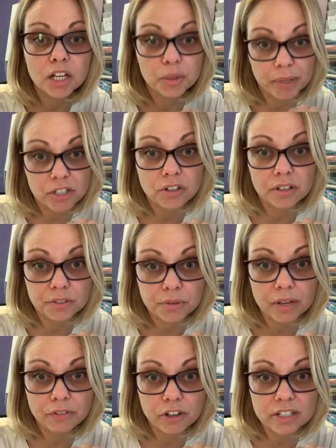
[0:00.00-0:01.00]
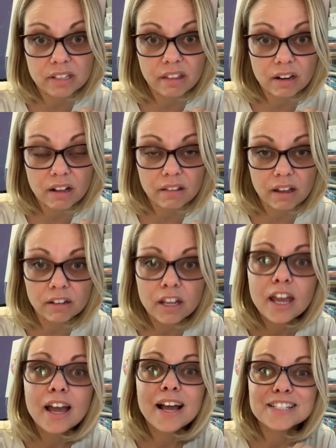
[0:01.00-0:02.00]
make sure I was right before I said that out loud.
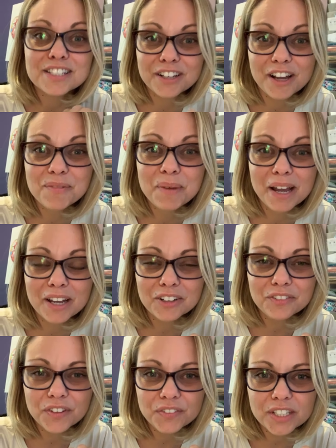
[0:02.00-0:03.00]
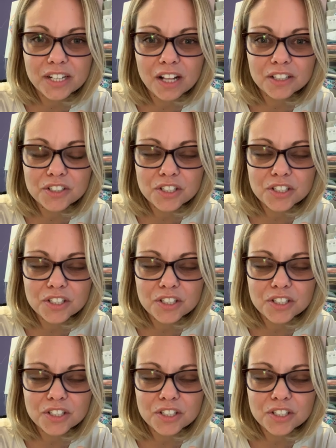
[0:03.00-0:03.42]
I still have my $150